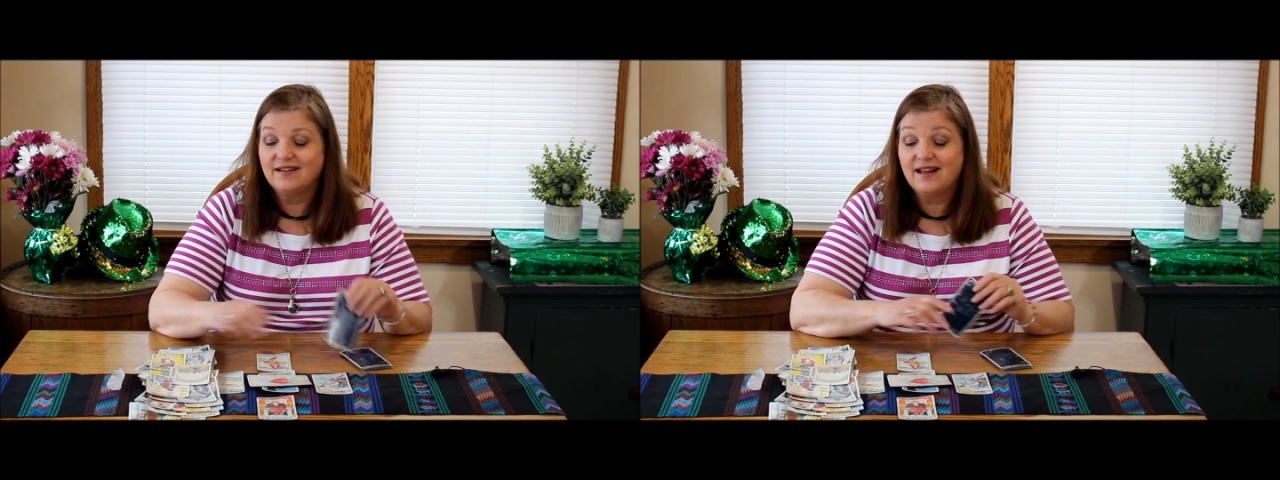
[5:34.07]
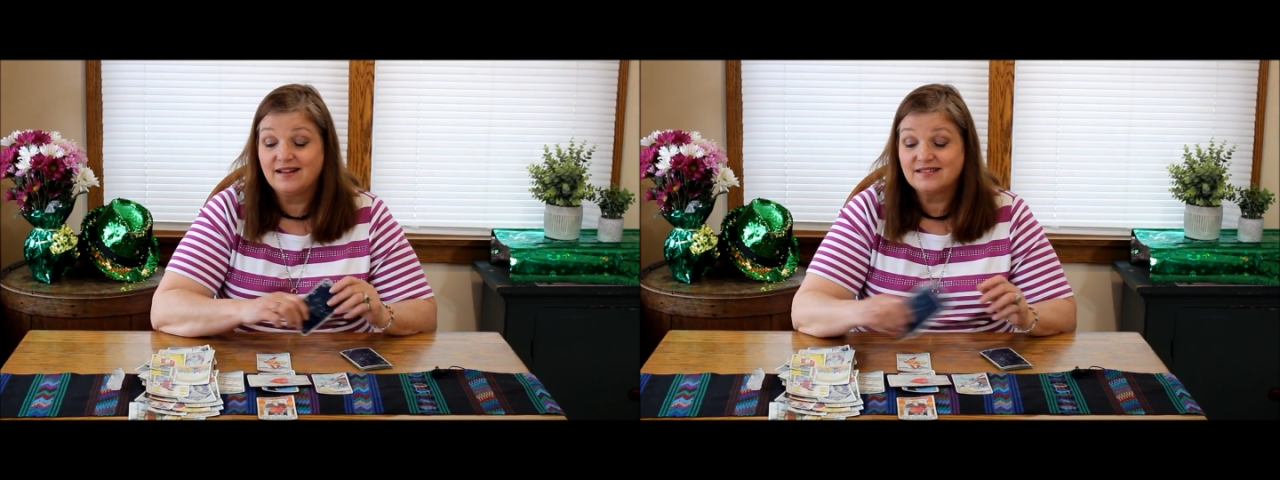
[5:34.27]

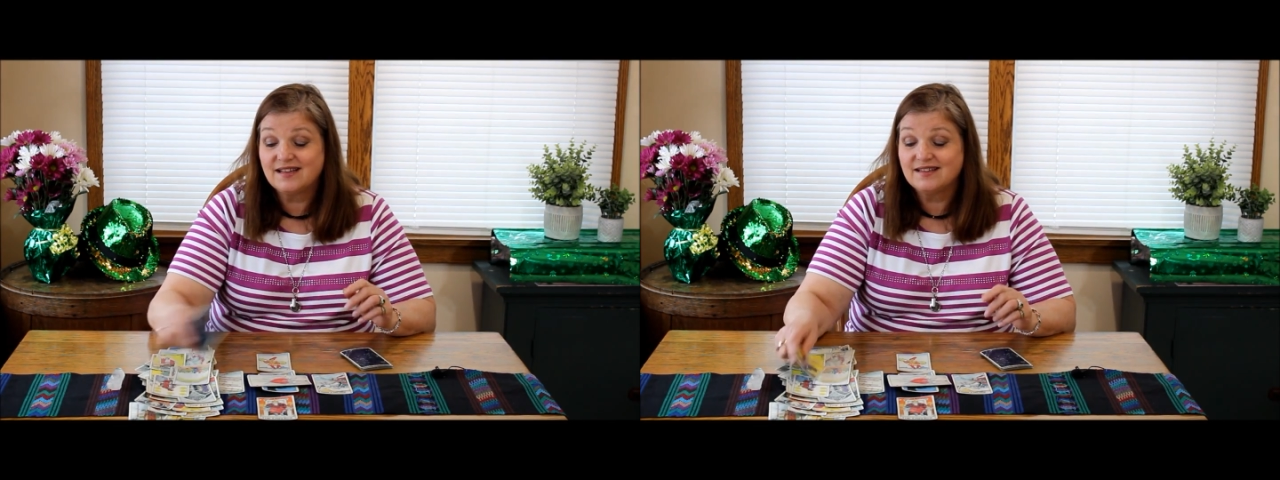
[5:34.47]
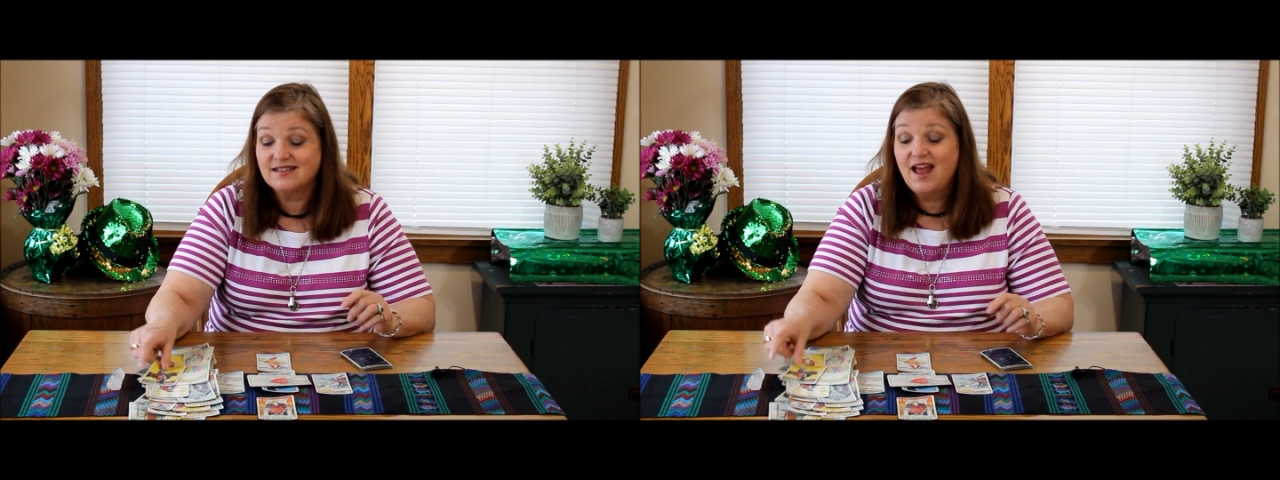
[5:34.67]
And it
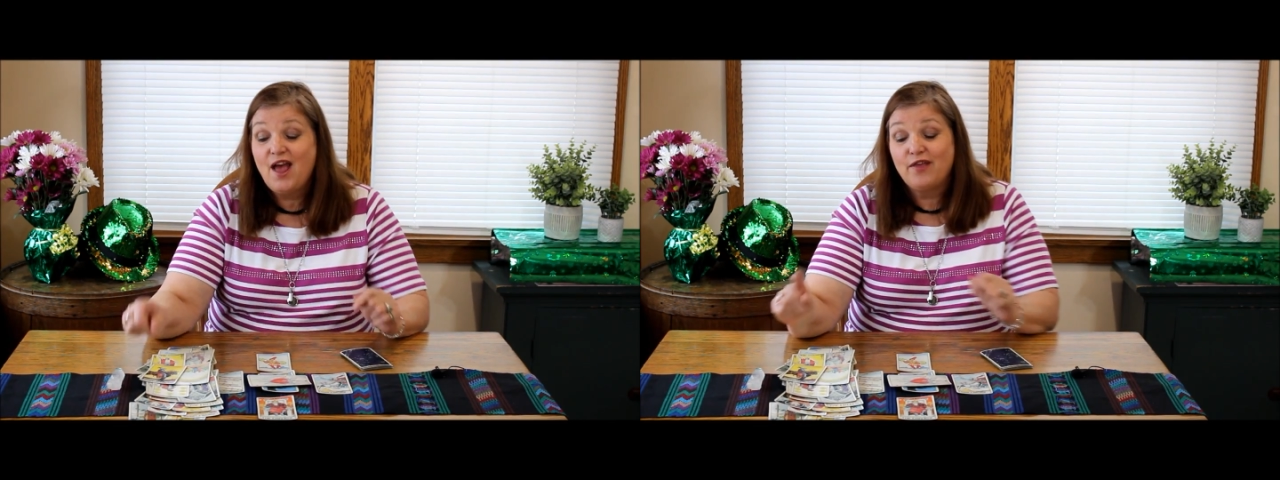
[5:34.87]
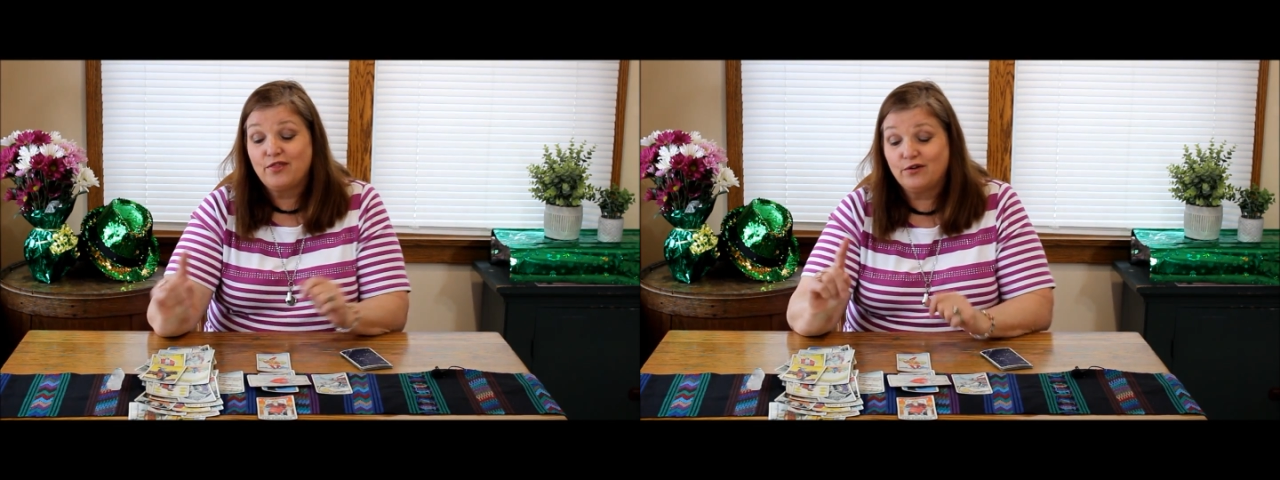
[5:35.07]
says,
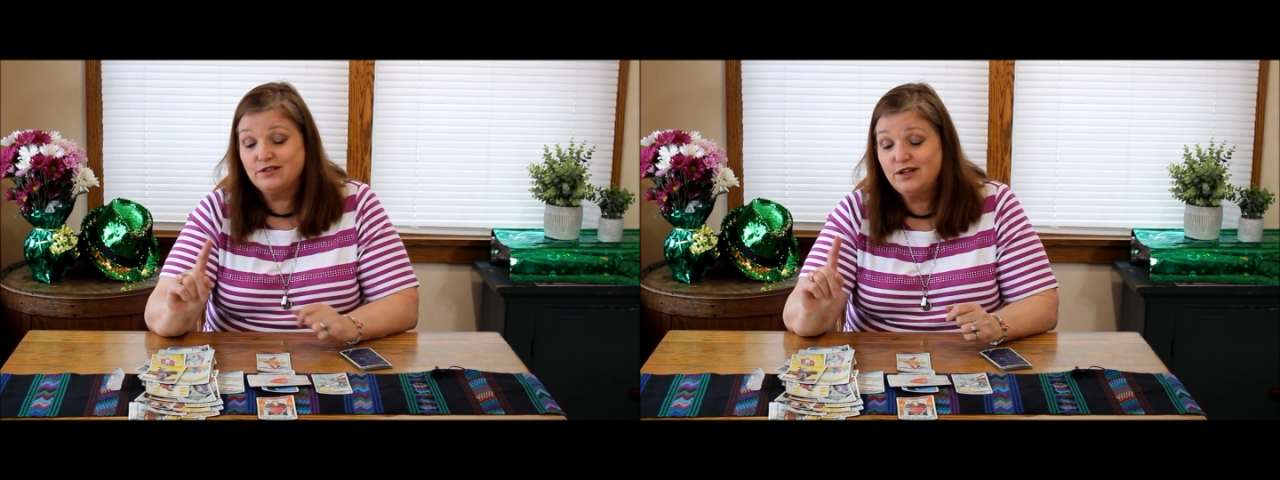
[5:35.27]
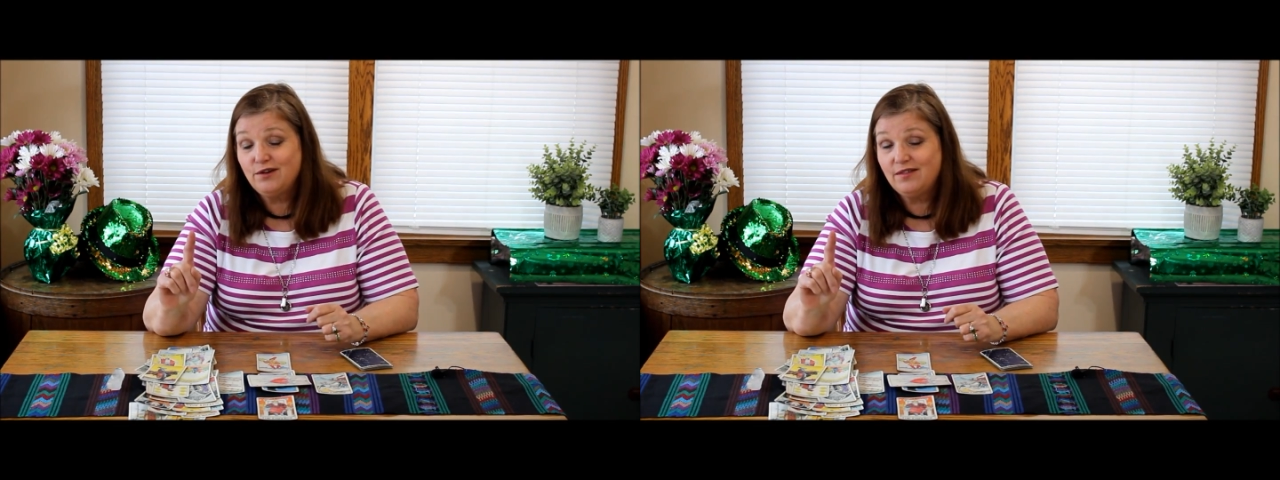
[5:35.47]

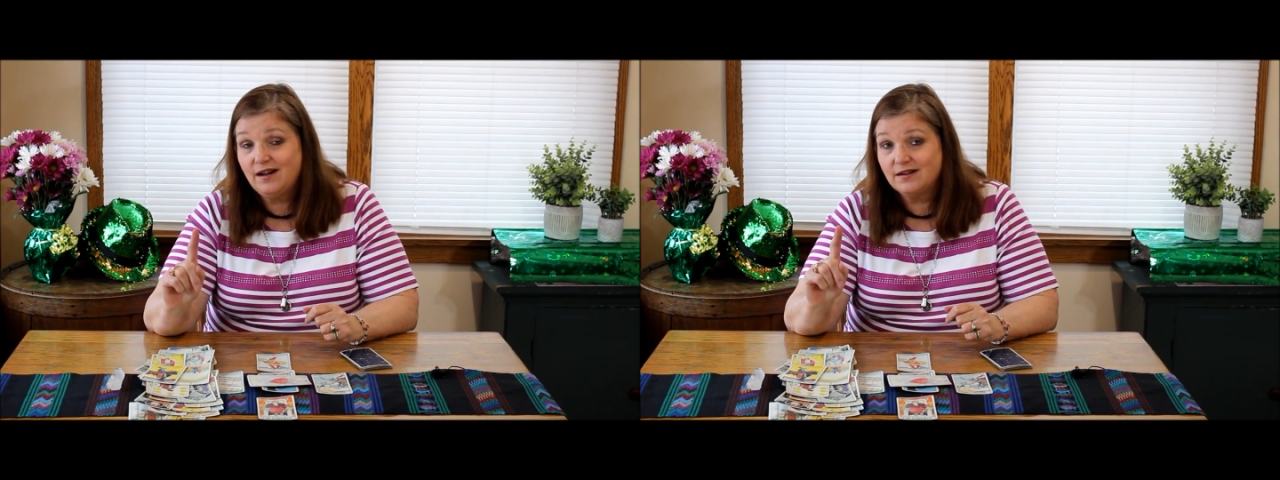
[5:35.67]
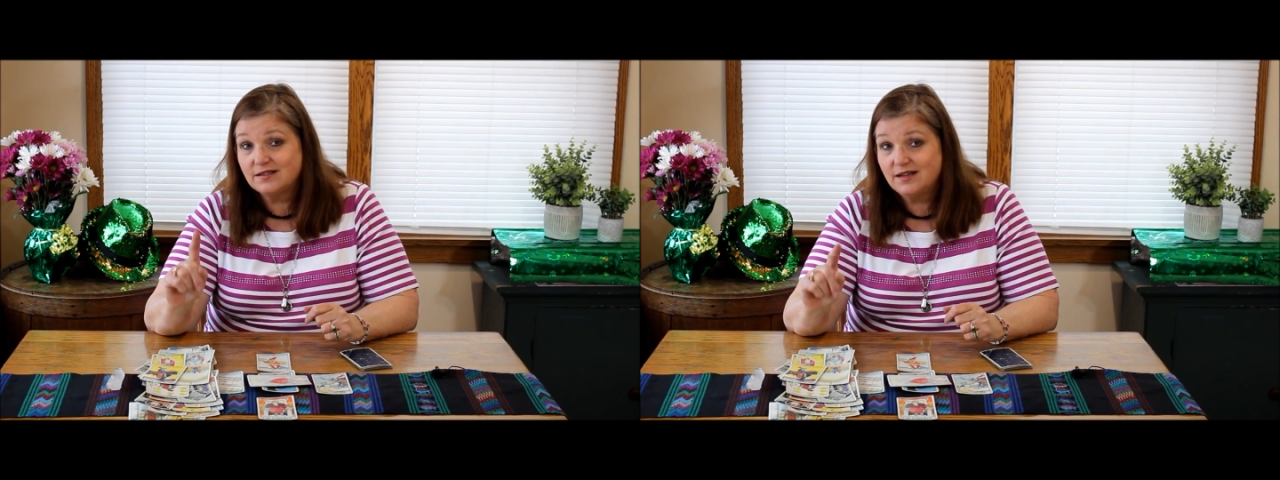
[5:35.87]
those of you
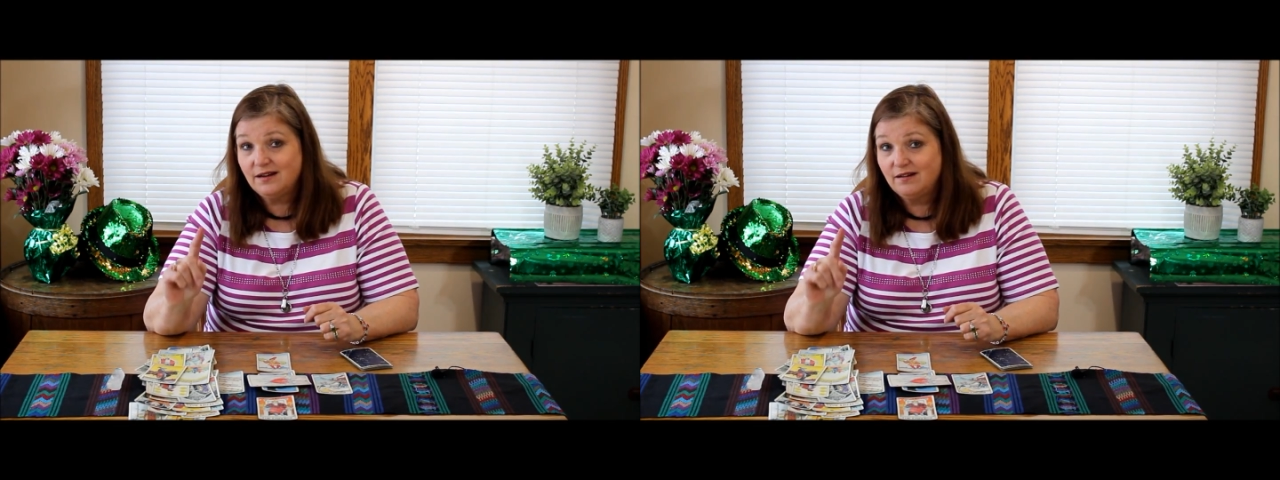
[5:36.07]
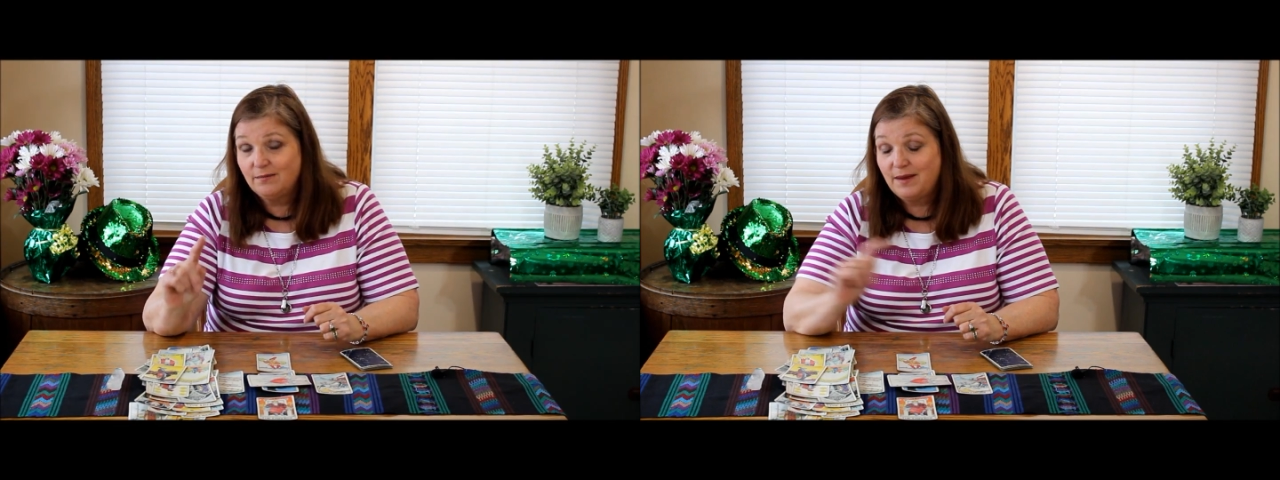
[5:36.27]
that are single